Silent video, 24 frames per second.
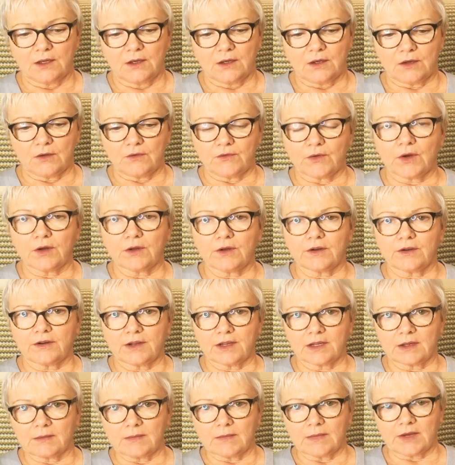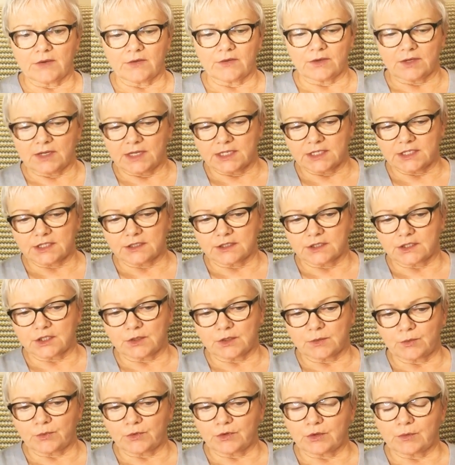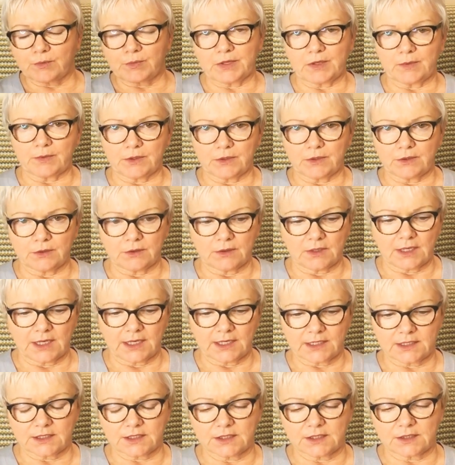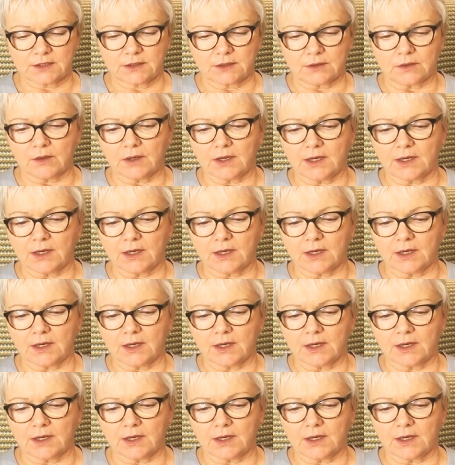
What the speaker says: of honoring my relationship with the people who like to